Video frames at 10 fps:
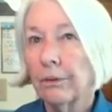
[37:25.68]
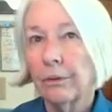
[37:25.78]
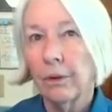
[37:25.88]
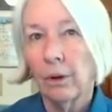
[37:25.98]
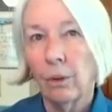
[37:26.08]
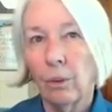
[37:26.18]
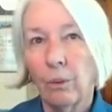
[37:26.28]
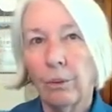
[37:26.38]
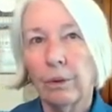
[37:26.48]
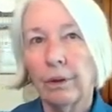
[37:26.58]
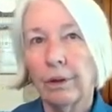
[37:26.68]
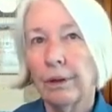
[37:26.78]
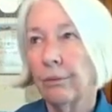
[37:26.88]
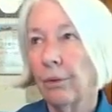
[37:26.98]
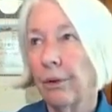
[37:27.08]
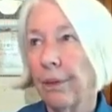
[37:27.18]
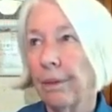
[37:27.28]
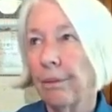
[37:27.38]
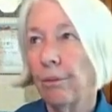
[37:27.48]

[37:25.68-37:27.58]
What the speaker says: So with